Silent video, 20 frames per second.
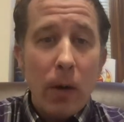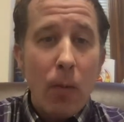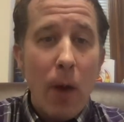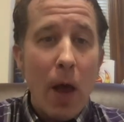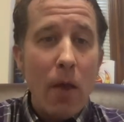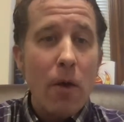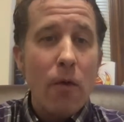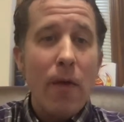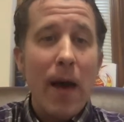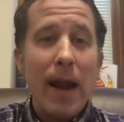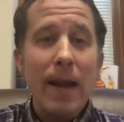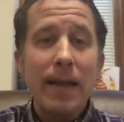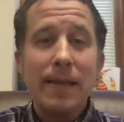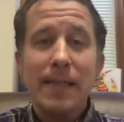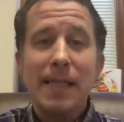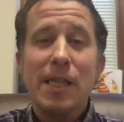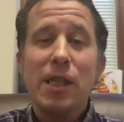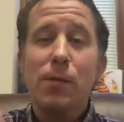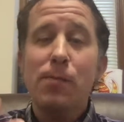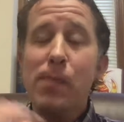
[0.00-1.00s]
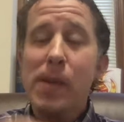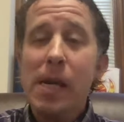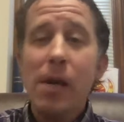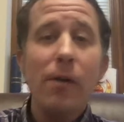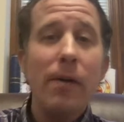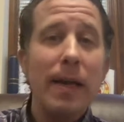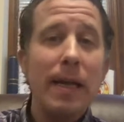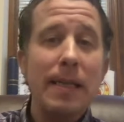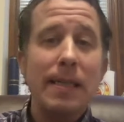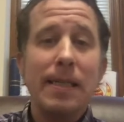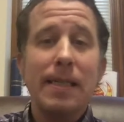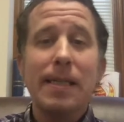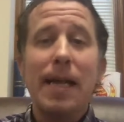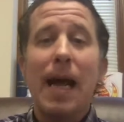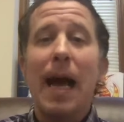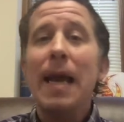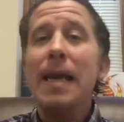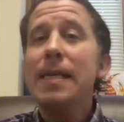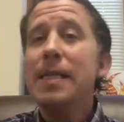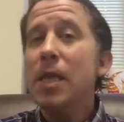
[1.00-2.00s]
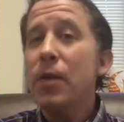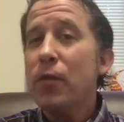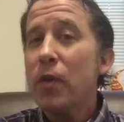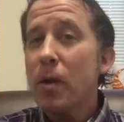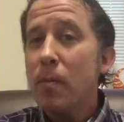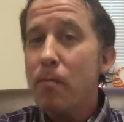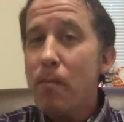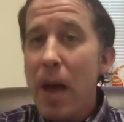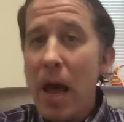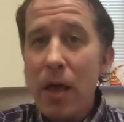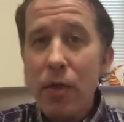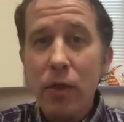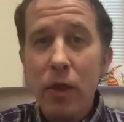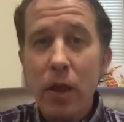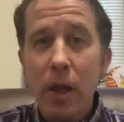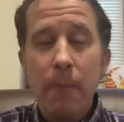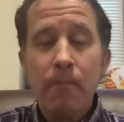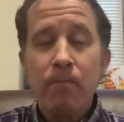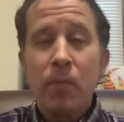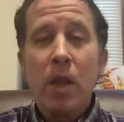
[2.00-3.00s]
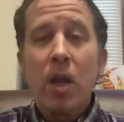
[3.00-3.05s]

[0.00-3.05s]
whether that is experience, scientific method,